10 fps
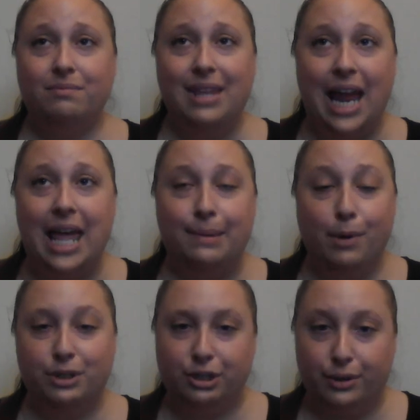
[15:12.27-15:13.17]
And both
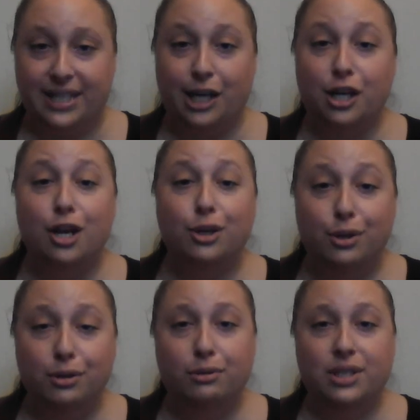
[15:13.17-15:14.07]
shows had
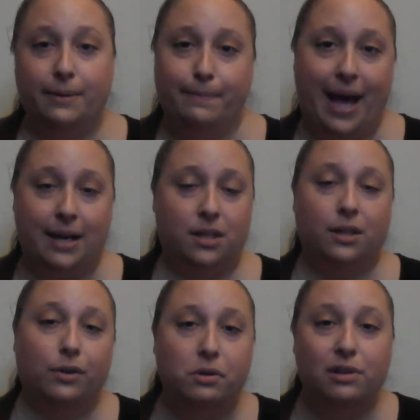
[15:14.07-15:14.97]
huge impacts on the
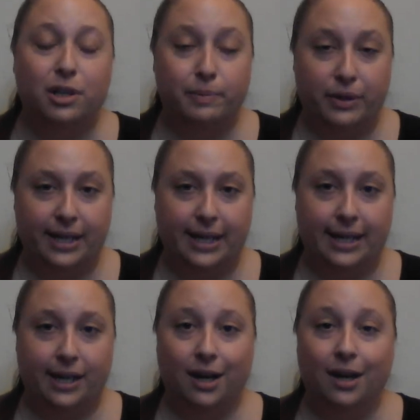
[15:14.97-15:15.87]
local community
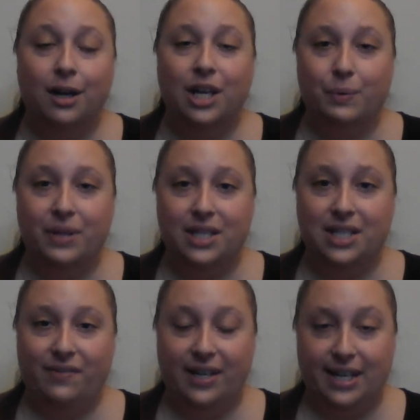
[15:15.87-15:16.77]
here with the
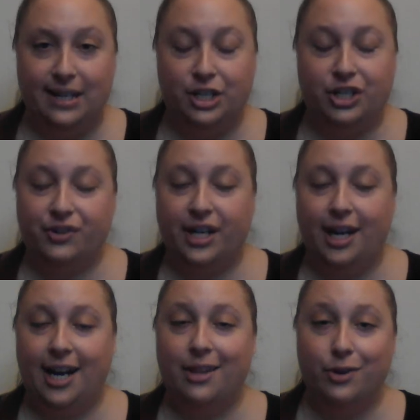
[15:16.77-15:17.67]
TV industry
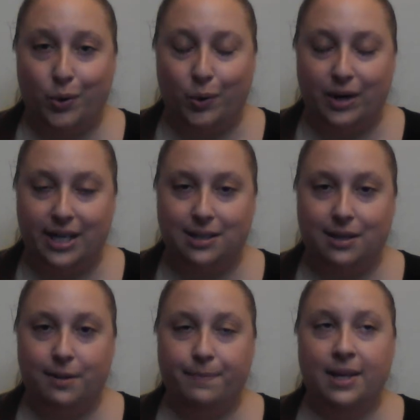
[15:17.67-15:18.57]
and the
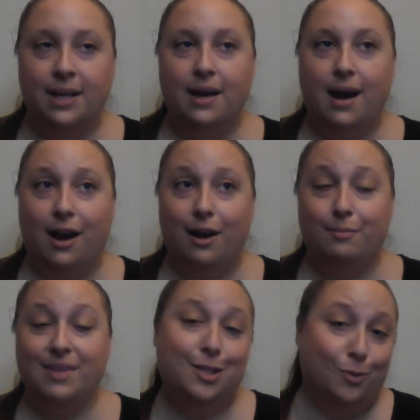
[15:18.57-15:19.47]
tourism.
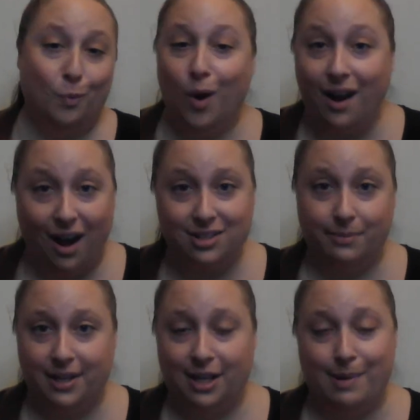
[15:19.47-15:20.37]
That's one awesome
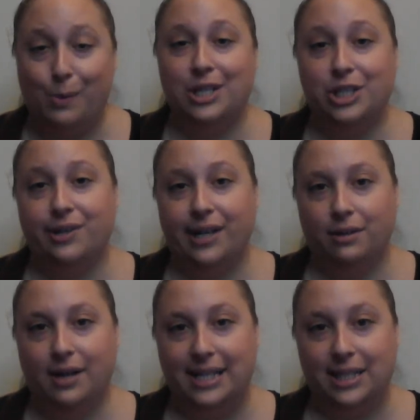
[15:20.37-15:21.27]
thing about One Tree Hill
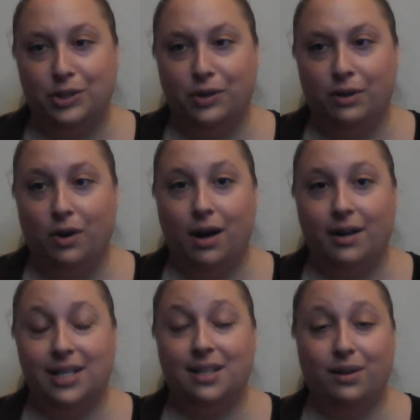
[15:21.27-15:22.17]
lasting so long, is
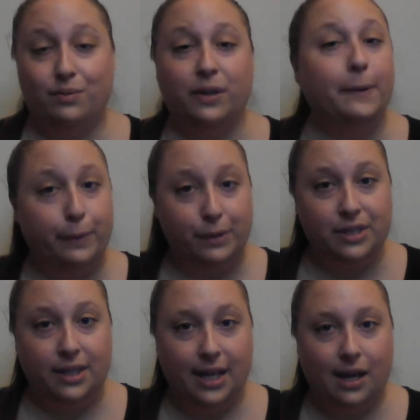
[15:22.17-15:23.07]
that it really boosted
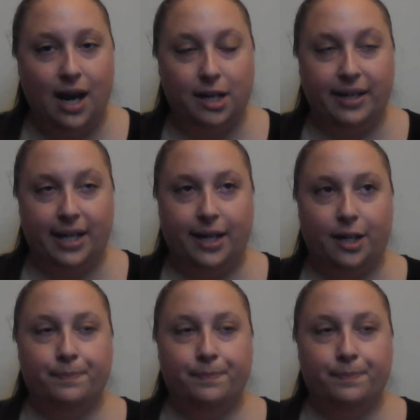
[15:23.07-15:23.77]
the economy here.